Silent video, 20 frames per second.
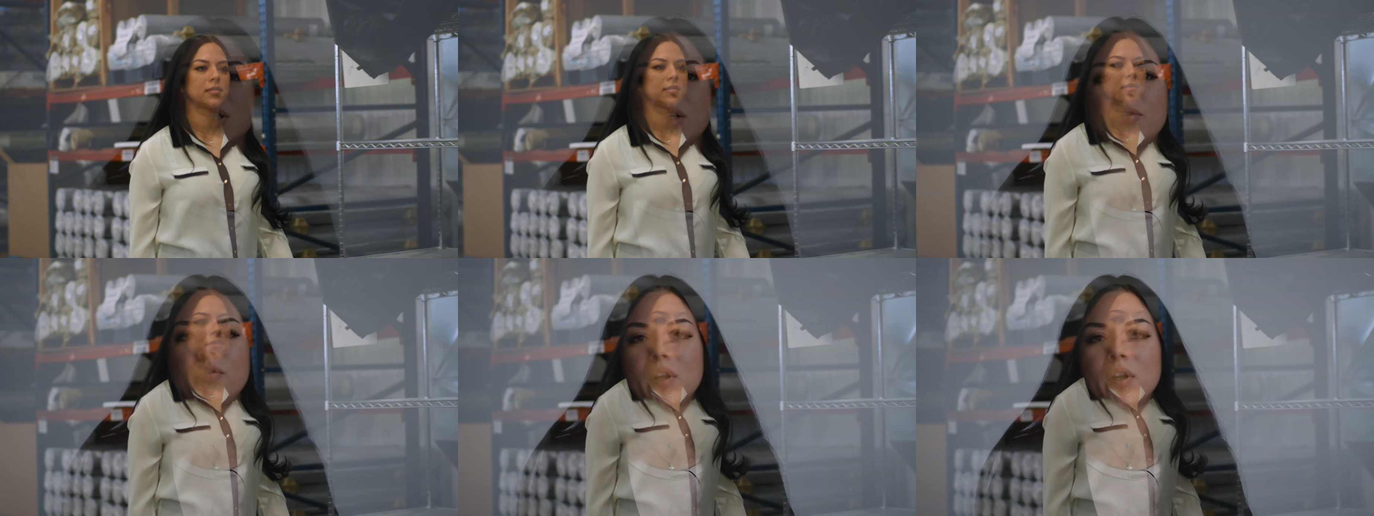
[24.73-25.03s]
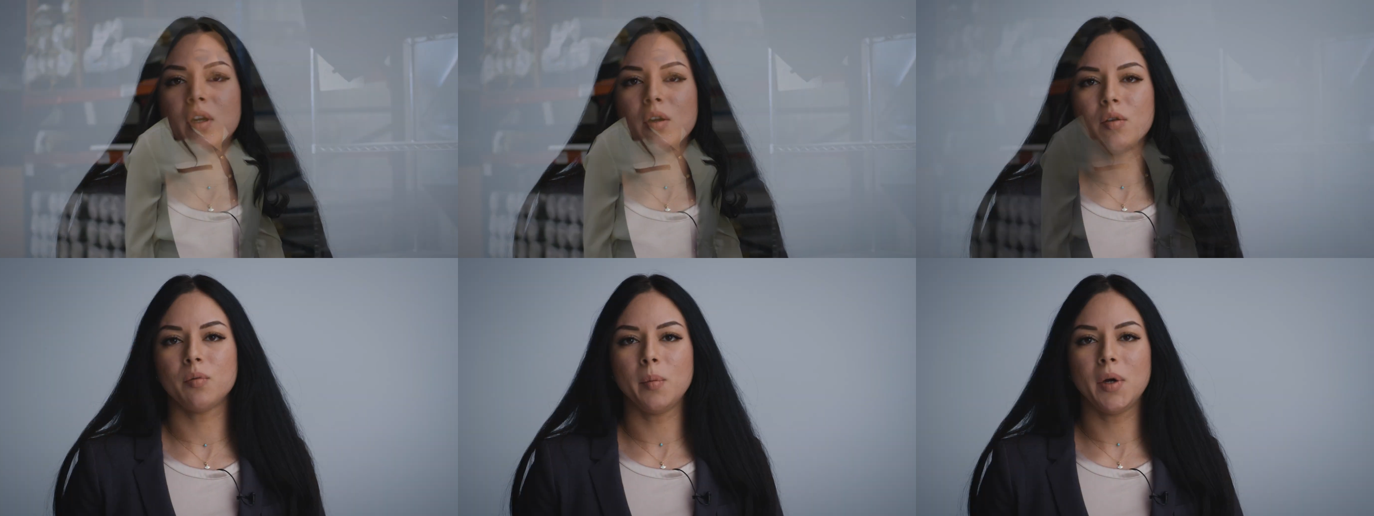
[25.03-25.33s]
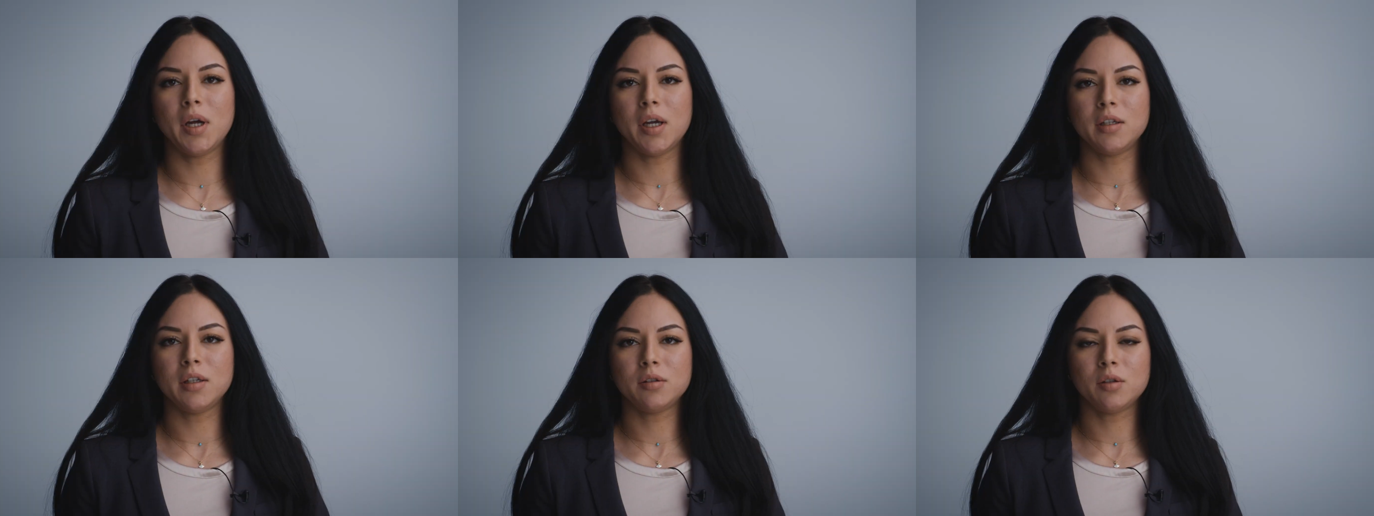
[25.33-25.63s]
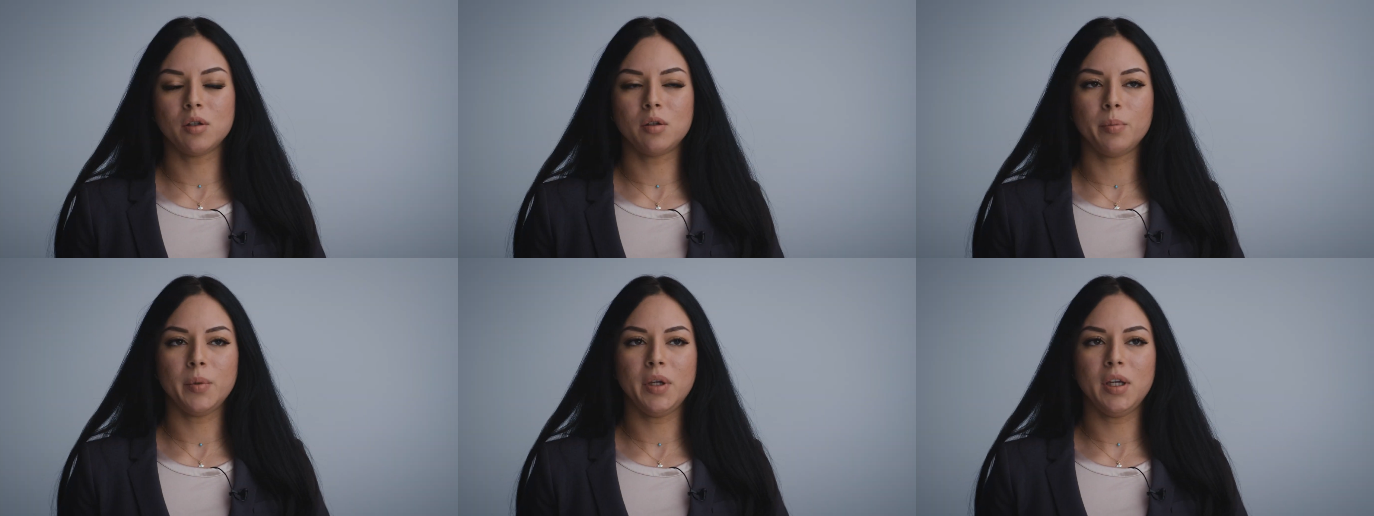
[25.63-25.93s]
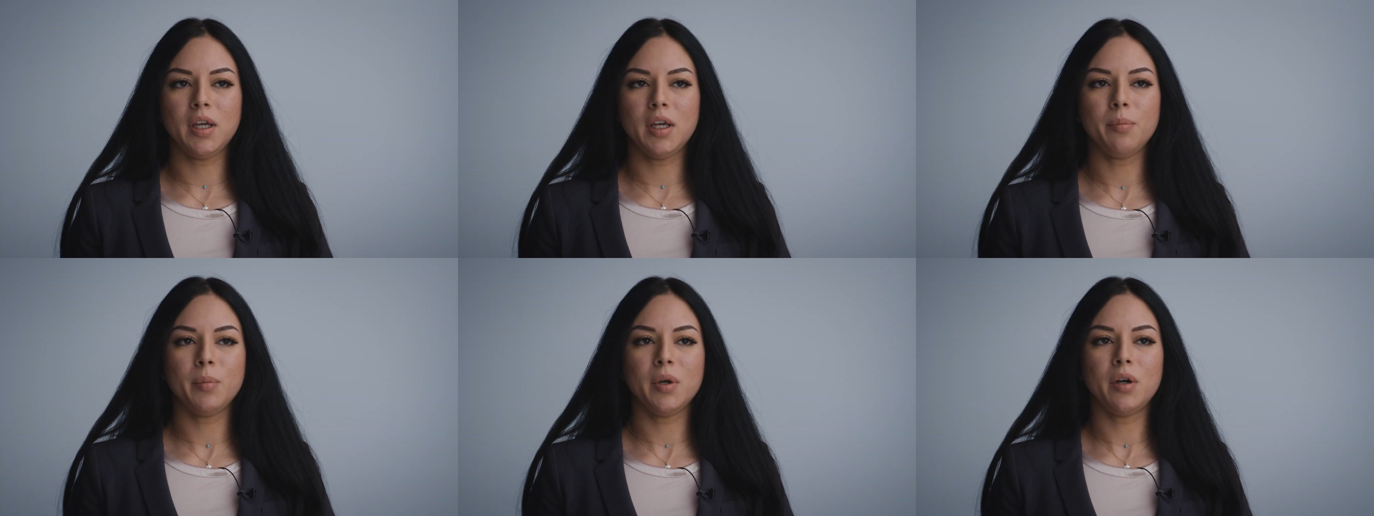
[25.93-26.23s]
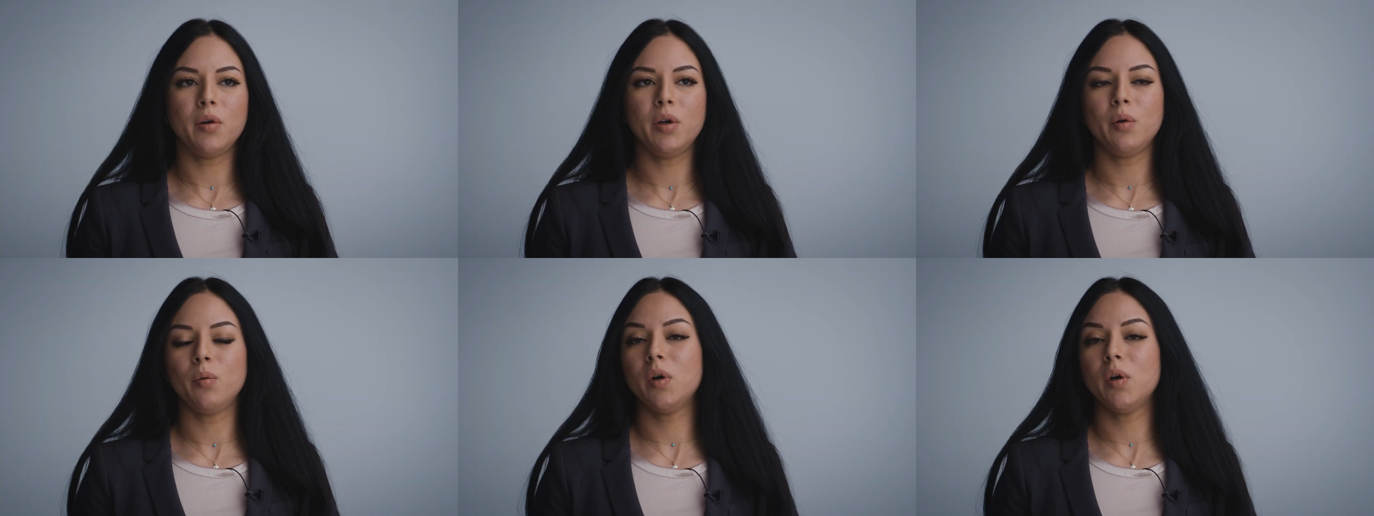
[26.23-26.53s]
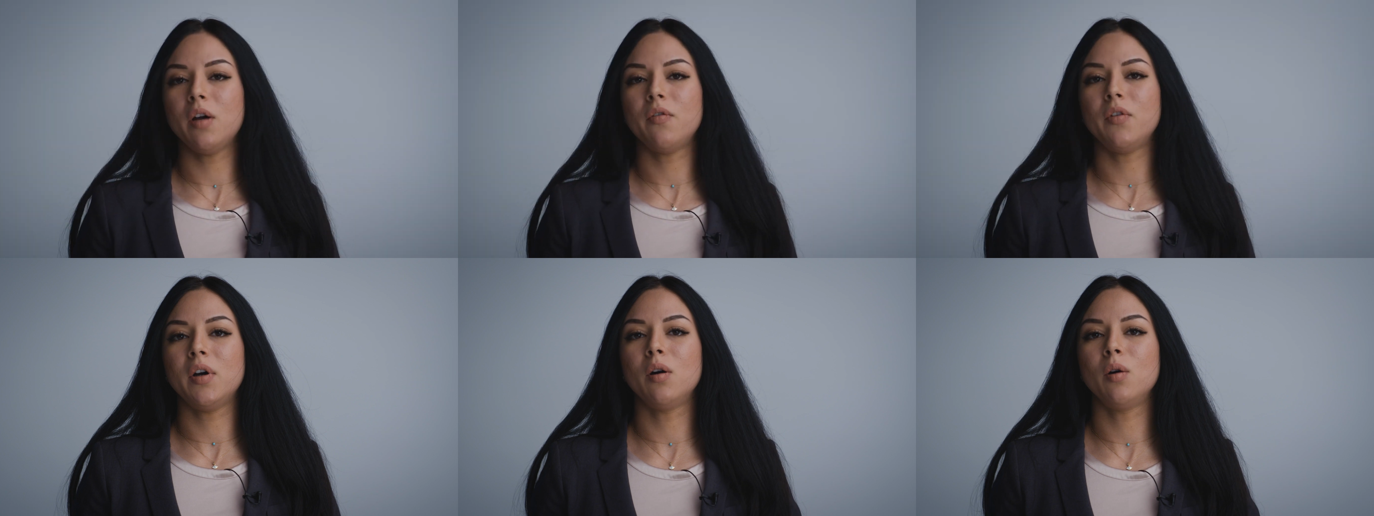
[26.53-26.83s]
a friend of mine told me, hey, Mary, we
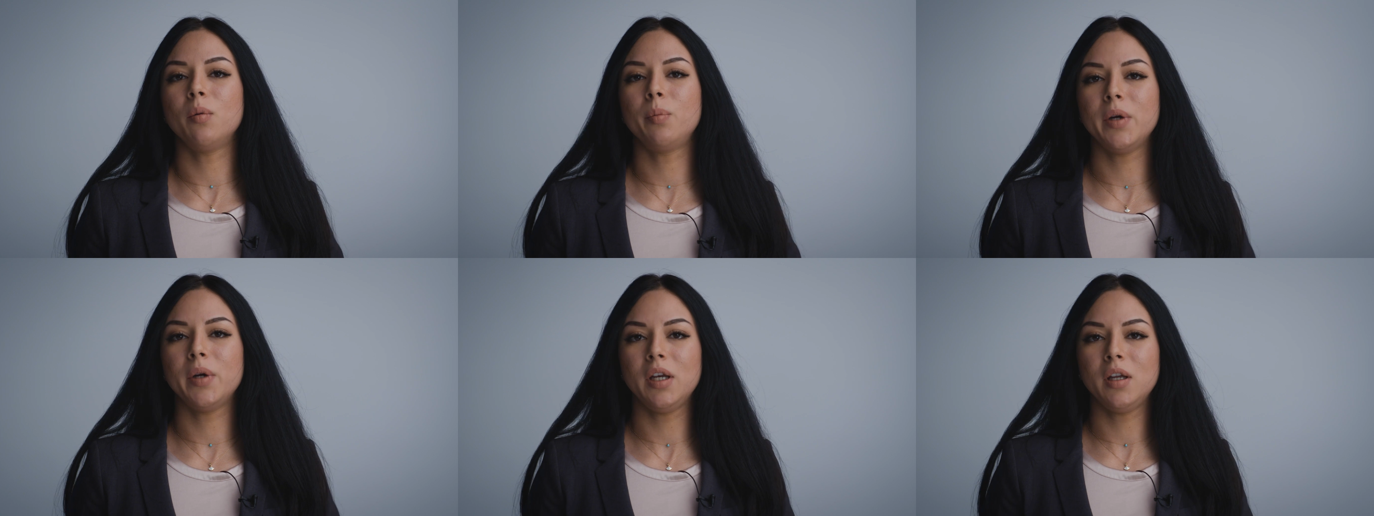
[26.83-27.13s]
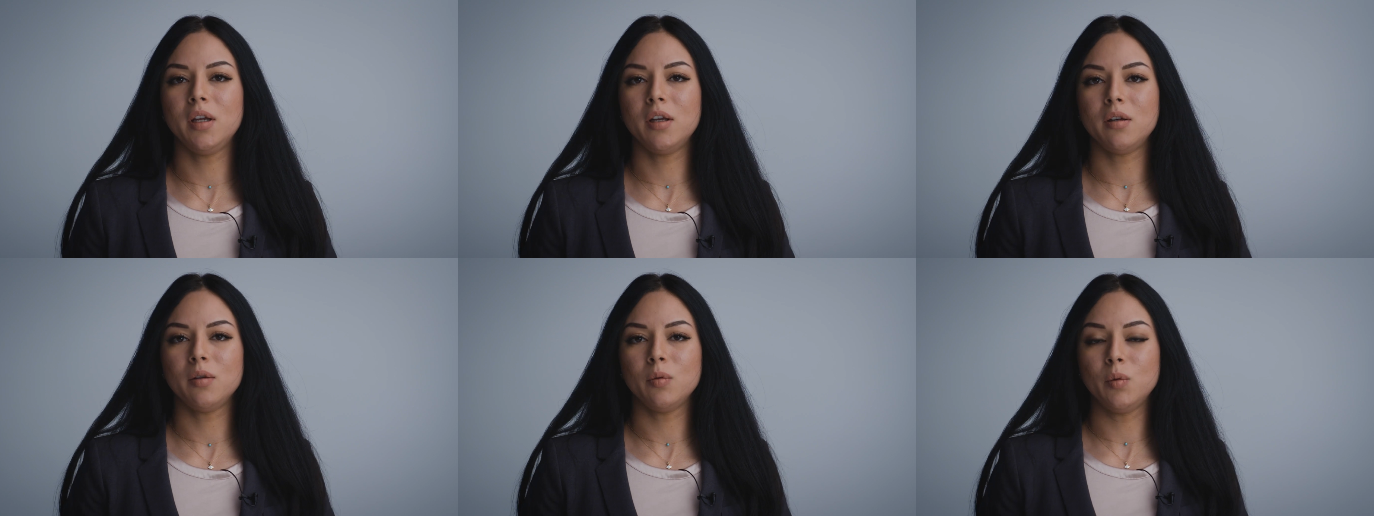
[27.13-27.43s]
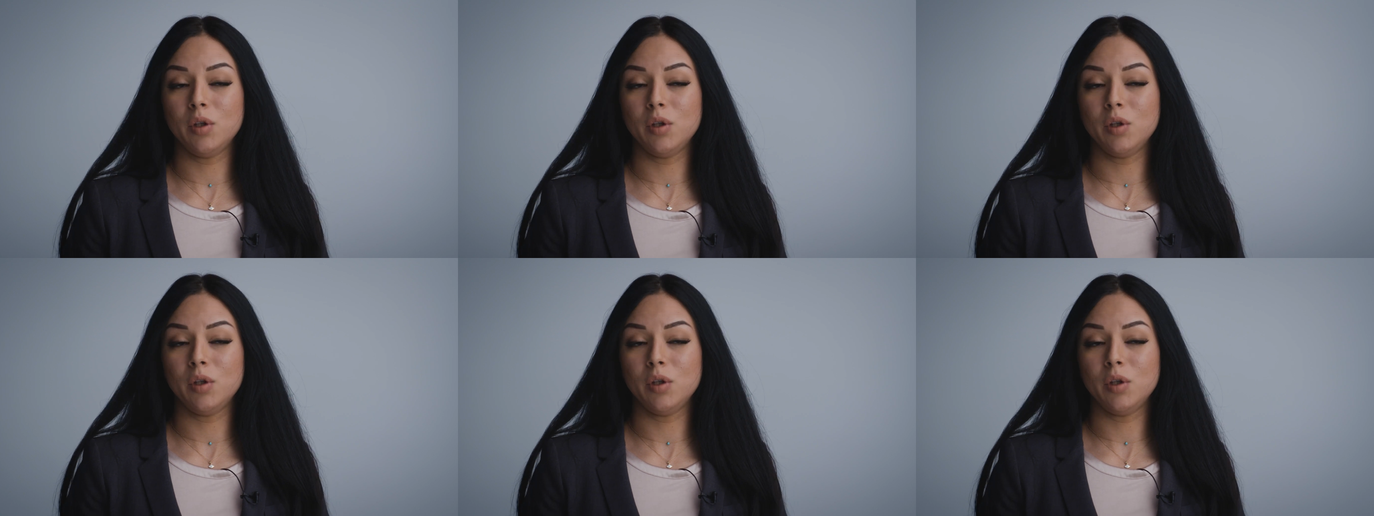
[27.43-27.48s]
have an opening.